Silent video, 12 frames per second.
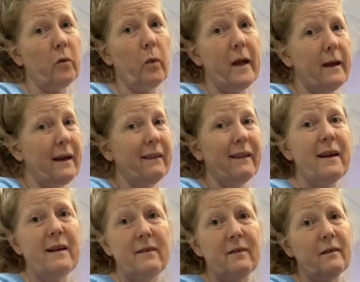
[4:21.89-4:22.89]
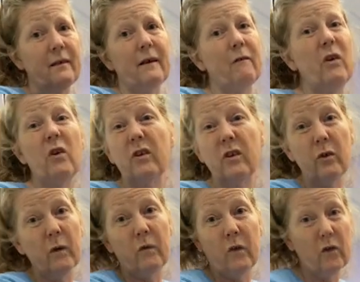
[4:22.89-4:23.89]
a week at least. If you could
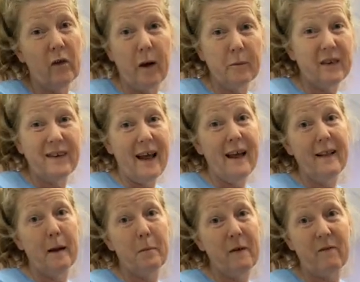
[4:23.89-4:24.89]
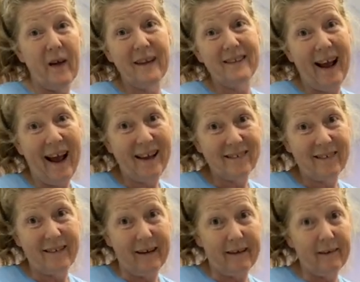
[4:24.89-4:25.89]
do it a few times a day, that'd be
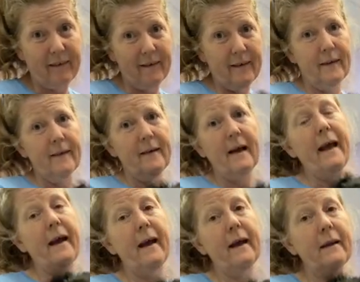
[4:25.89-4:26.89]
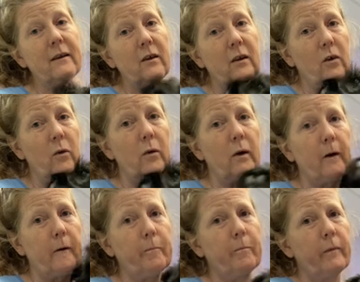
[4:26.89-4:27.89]
fantastic. And
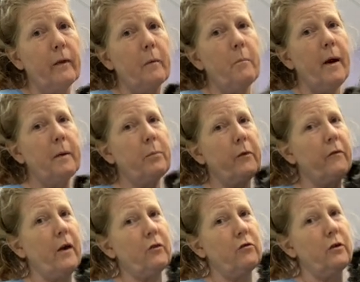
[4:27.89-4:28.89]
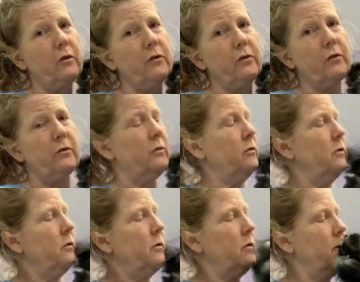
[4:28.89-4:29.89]
your pet professionals,
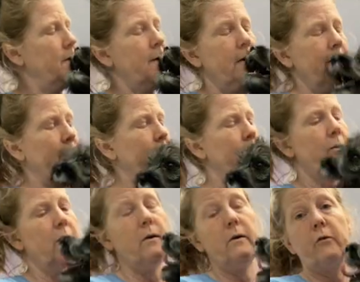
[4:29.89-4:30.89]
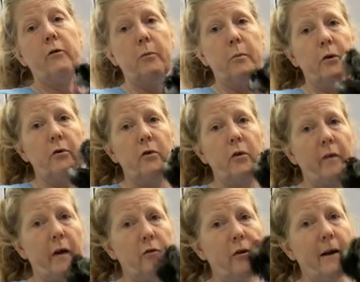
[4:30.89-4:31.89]
your groomers, your
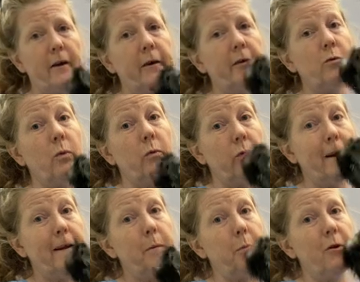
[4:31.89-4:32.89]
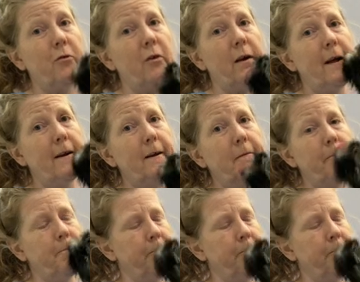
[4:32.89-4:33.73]
veterinarians will really appreciate it.